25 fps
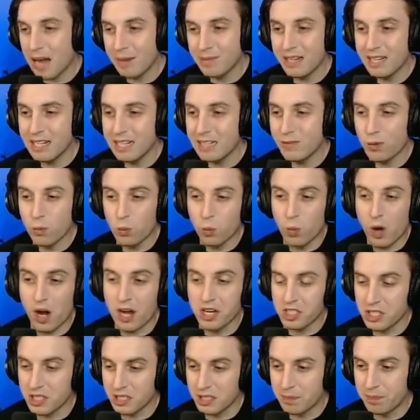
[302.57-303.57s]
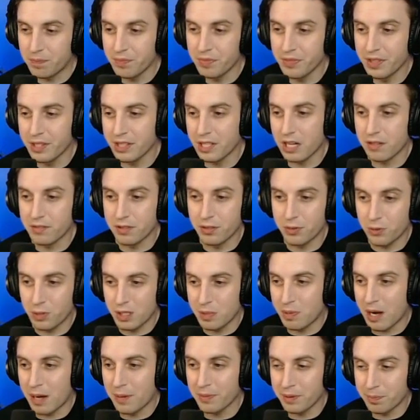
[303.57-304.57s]
I'm not even watching the cover
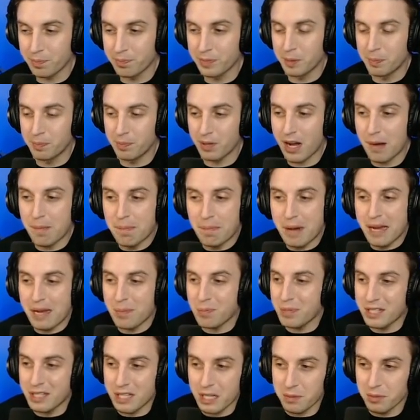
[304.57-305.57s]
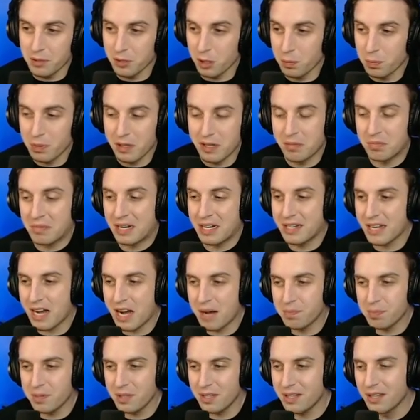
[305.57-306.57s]
3 bomb. The bomb might be coming open. It might
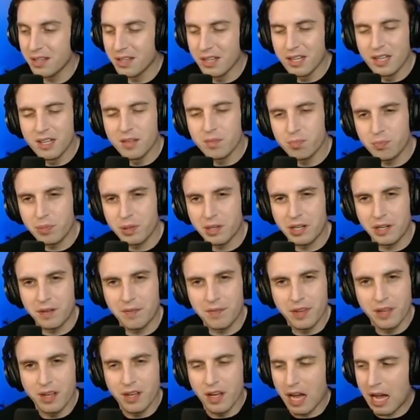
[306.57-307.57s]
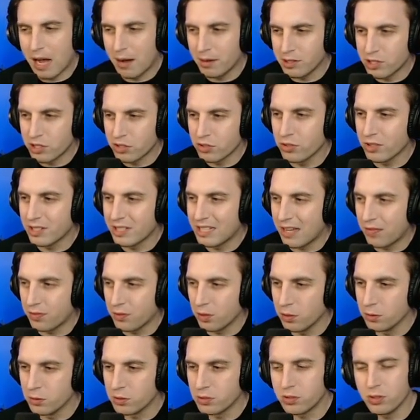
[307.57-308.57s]
not be. But I was just looking at
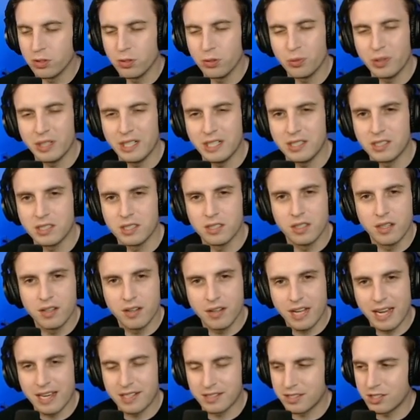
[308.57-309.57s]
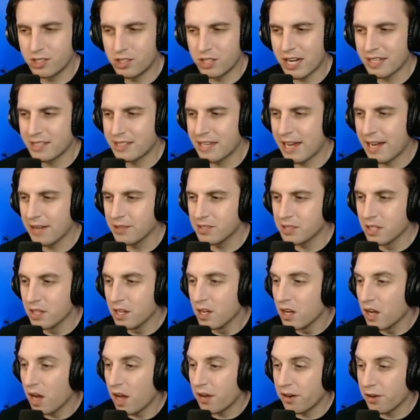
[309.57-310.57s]
those 2 reads as the checkdowns.
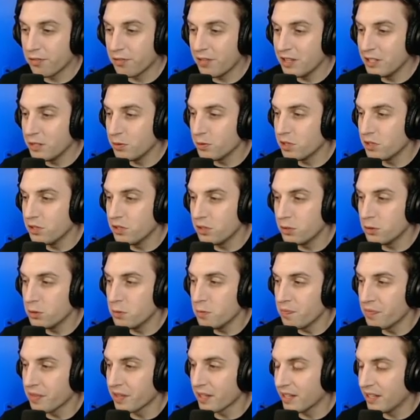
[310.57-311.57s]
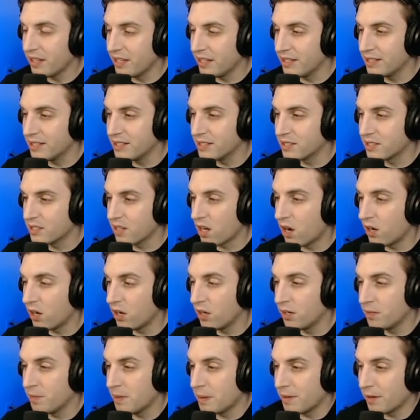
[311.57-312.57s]
Another thing you can do is
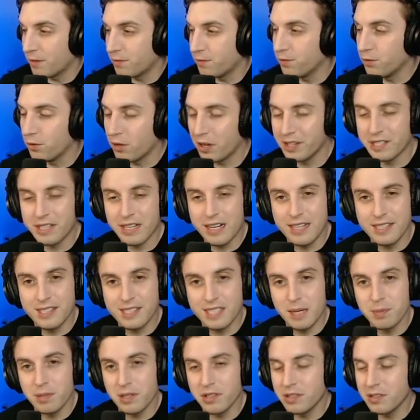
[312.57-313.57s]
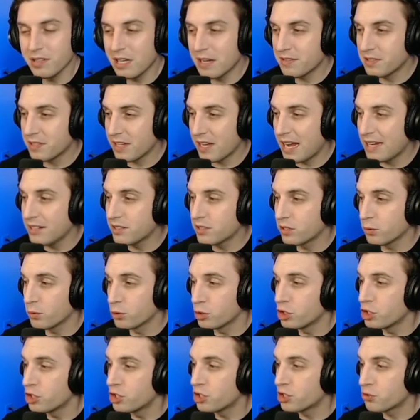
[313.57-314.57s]
maybe a flood concept on the left side. So
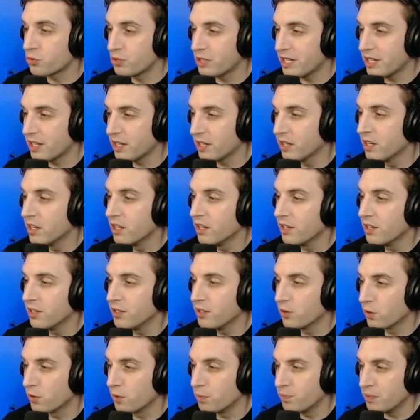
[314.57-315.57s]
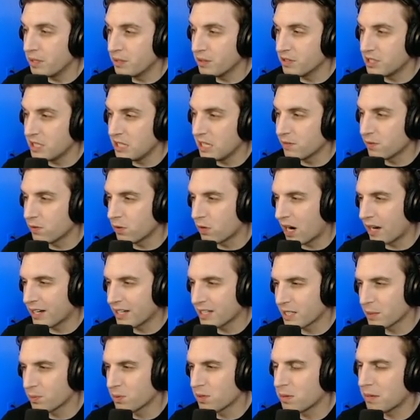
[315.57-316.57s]
streak your B receiver, or I
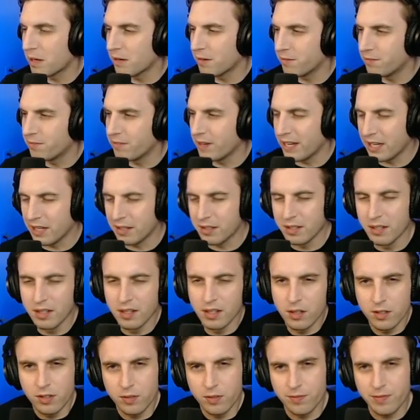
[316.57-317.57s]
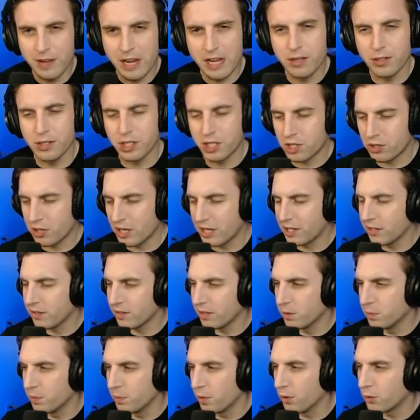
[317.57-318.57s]
guess I put them on a fade or a streak.
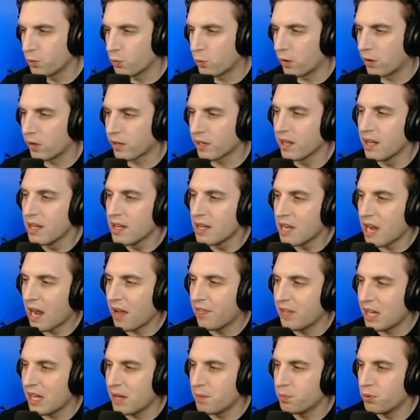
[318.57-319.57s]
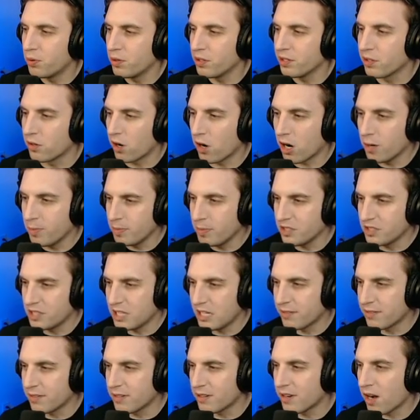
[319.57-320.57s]
They'll both work. And then put your RB
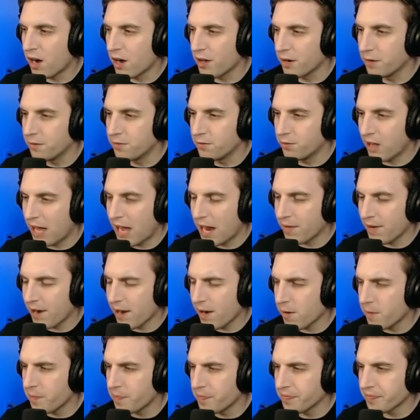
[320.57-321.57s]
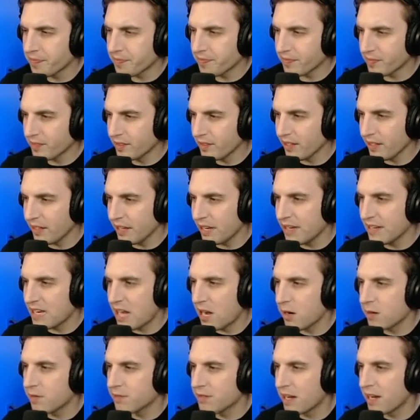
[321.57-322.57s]
receiver on a flat route. And
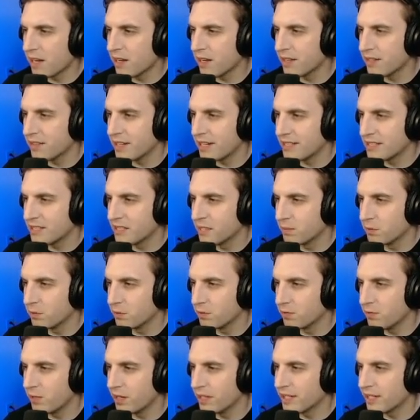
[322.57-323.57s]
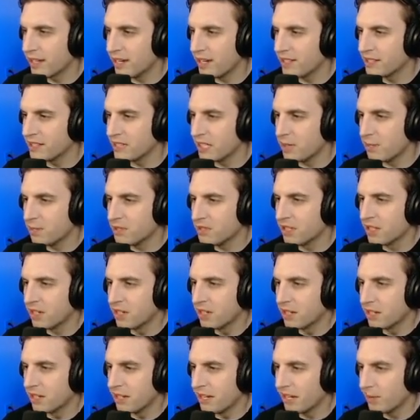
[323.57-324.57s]
now we've got a nice simple flood concept,
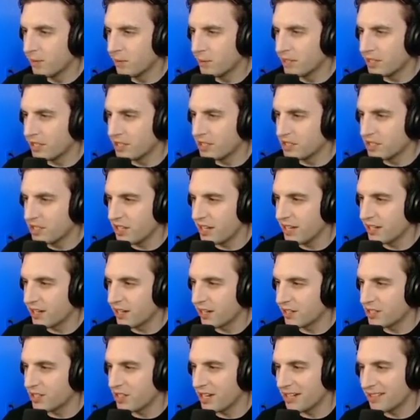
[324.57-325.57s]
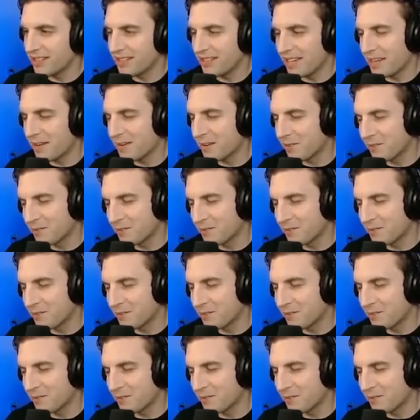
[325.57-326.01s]
and we can just take our check down.